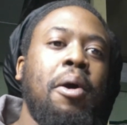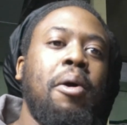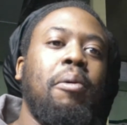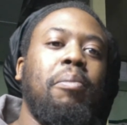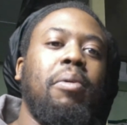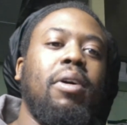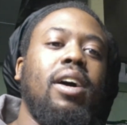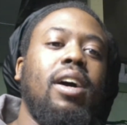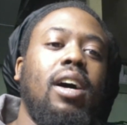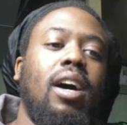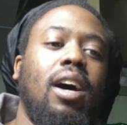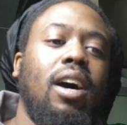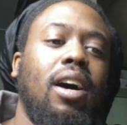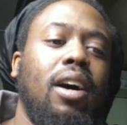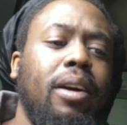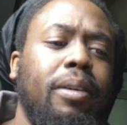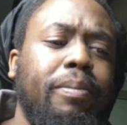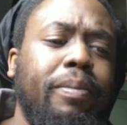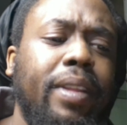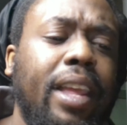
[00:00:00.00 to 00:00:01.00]
but
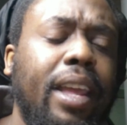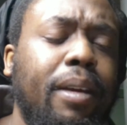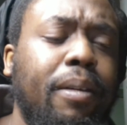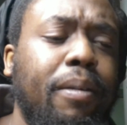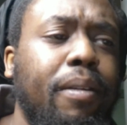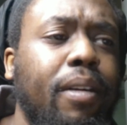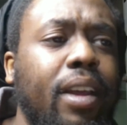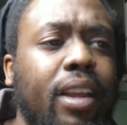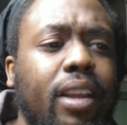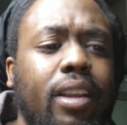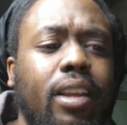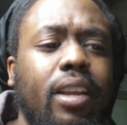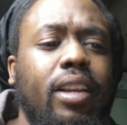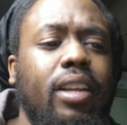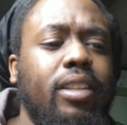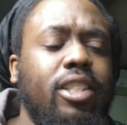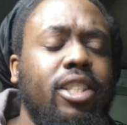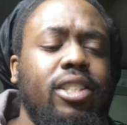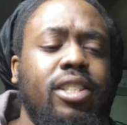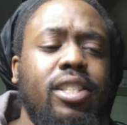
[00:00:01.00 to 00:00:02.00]
it
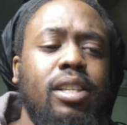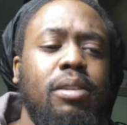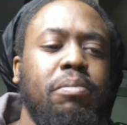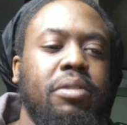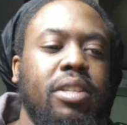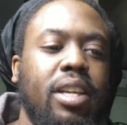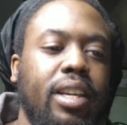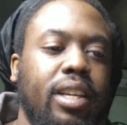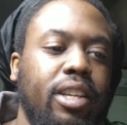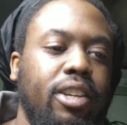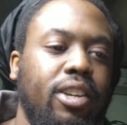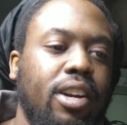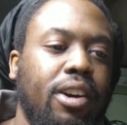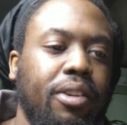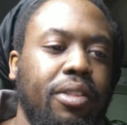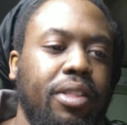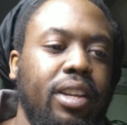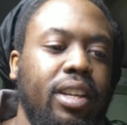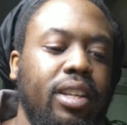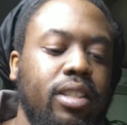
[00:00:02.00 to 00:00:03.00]
just seems like, you know,
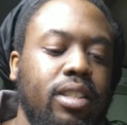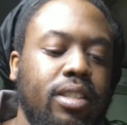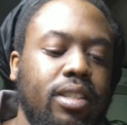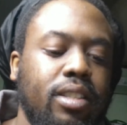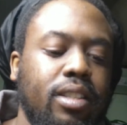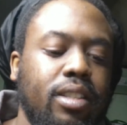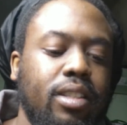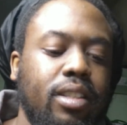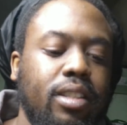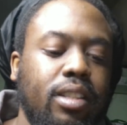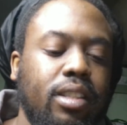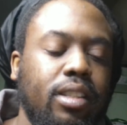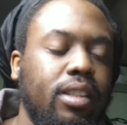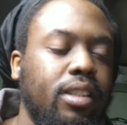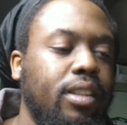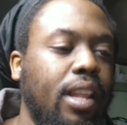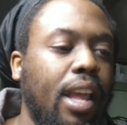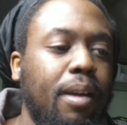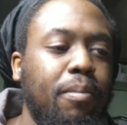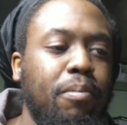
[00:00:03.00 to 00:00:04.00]

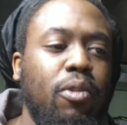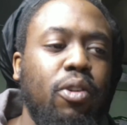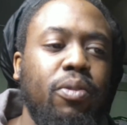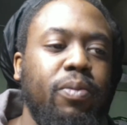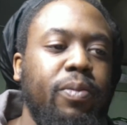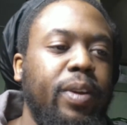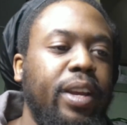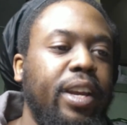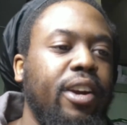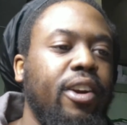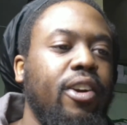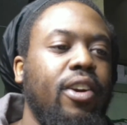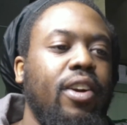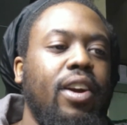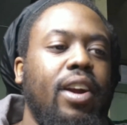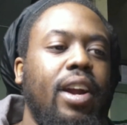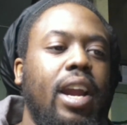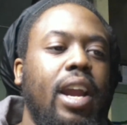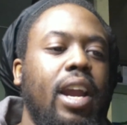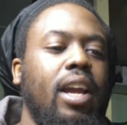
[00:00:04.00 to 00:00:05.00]
they move here
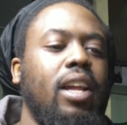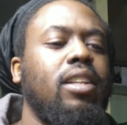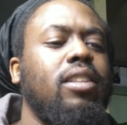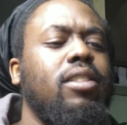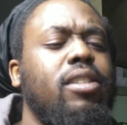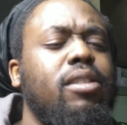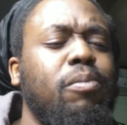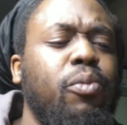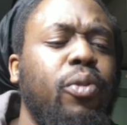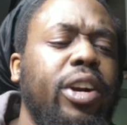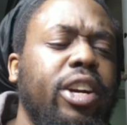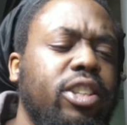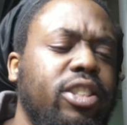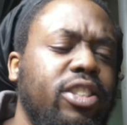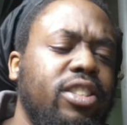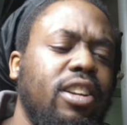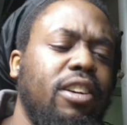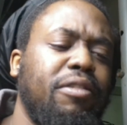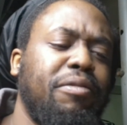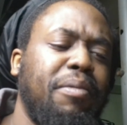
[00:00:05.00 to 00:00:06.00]
and some weird
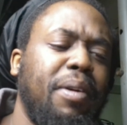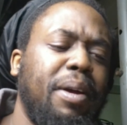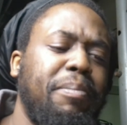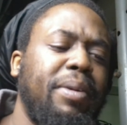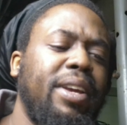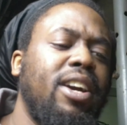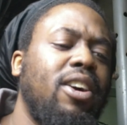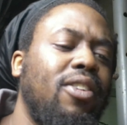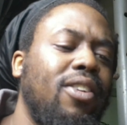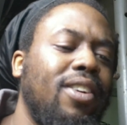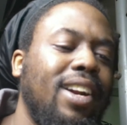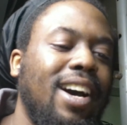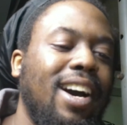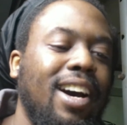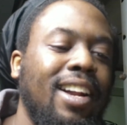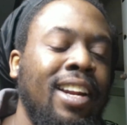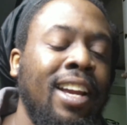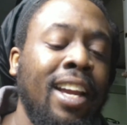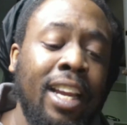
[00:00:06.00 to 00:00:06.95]
stuff might be going on.